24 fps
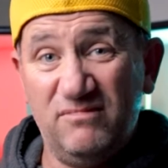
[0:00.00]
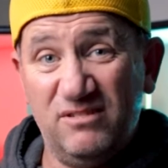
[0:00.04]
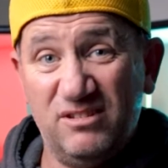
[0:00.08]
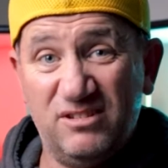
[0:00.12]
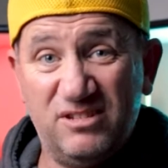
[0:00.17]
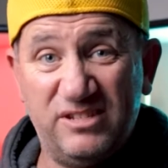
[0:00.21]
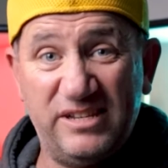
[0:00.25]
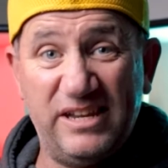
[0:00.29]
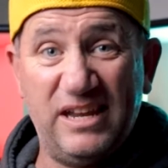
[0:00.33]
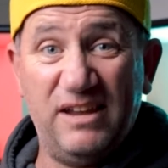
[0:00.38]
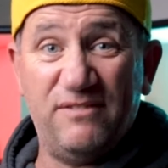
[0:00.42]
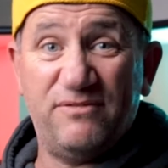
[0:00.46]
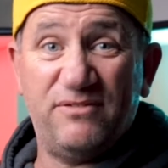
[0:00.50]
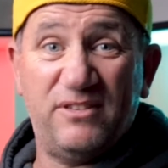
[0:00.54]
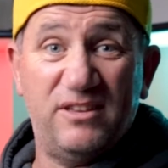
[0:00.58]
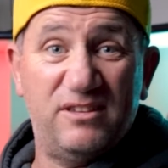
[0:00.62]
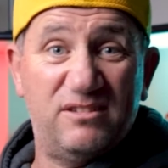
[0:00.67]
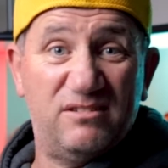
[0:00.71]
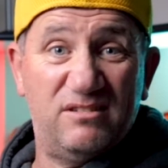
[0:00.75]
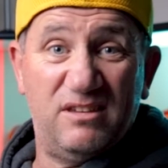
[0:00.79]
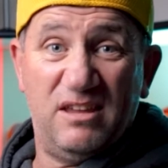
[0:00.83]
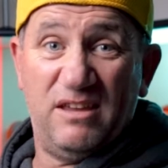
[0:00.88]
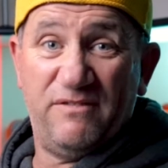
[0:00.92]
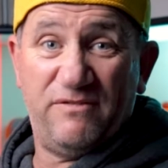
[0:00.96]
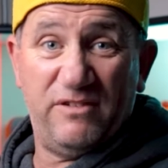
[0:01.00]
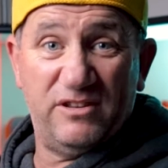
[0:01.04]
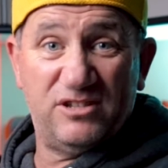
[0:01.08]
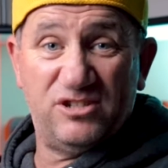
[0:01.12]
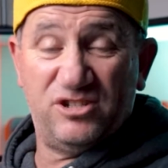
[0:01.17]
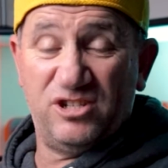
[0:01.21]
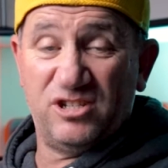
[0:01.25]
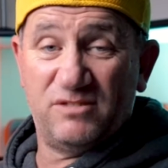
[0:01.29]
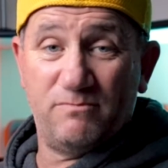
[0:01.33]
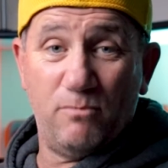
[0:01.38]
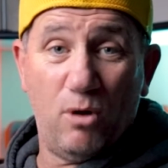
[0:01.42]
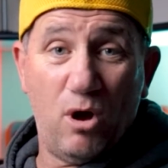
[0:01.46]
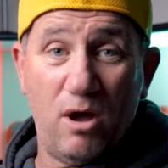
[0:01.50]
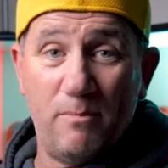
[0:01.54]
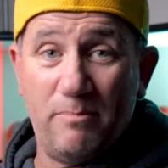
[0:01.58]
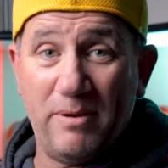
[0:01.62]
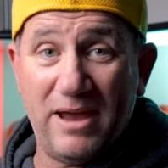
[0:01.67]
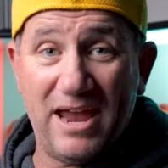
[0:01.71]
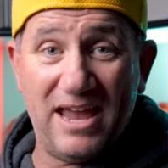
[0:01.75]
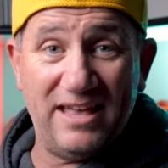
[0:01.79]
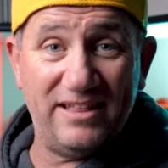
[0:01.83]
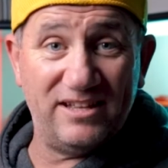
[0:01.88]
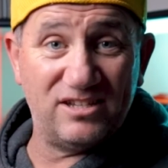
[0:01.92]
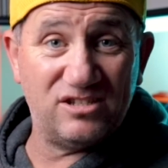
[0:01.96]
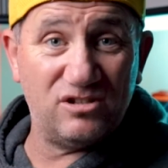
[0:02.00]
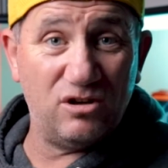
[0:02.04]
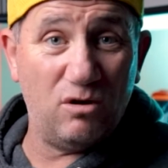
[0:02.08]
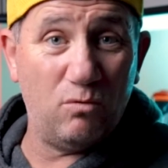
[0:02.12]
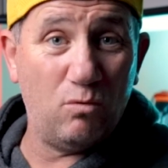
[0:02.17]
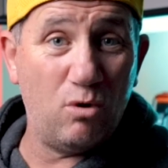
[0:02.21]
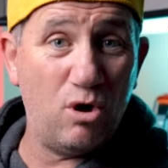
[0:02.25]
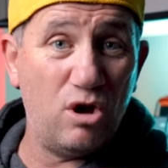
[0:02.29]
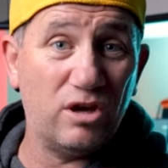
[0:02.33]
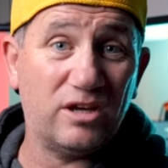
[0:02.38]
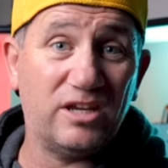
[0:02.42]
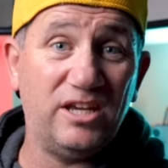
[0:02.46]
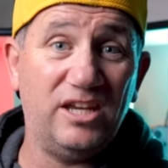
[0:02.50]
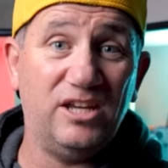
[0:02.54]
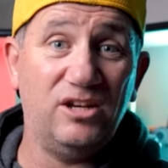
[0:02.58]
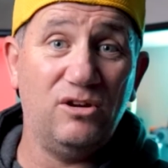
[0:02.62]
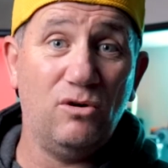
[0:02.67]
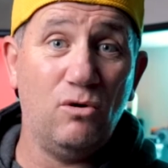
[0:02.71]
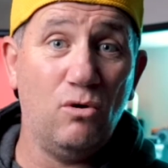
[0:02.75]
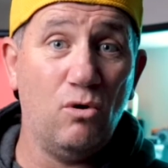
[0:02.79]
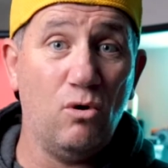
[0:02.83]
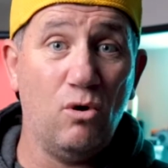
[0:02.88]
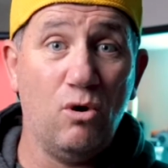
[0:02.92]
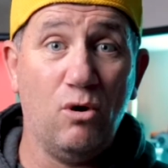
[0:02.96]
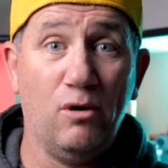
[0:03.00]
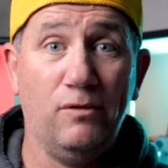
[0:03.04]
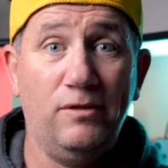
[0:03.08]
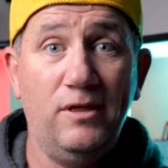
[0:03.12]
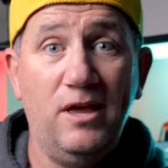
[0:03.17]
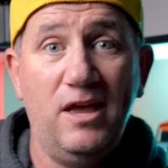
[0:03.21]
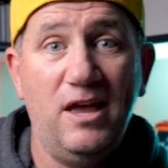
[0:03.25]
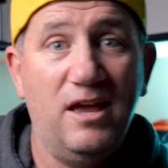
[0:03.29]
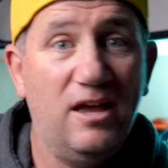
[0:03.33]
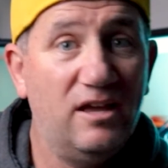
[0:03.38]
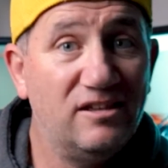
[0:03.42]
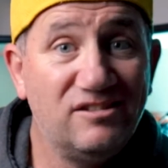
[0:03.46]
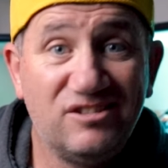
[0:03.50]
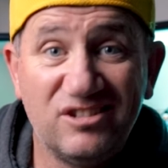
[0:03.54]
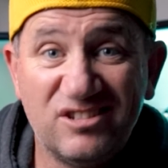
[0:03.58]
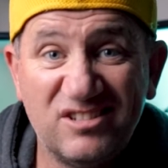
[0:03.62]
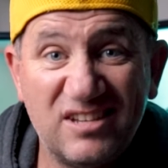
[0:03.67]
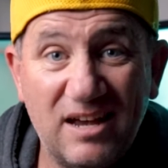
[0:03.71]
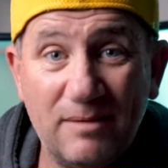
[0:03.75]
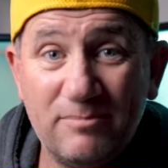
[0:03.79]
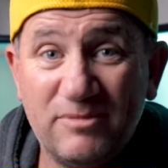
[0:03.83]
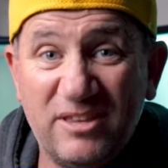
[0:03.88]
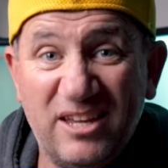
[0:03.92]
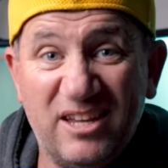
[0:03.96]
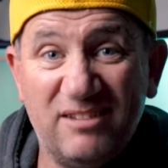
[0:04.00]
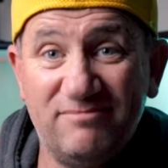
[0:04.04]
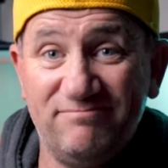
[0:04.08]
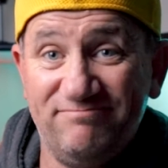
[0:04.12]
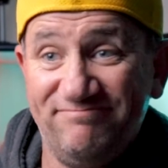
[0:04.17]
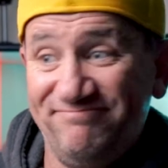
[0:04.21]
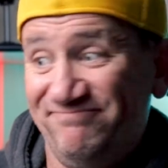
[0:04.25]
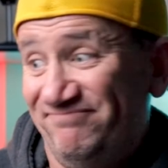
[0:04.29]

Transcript: see if it's just my pair that's not working or is it something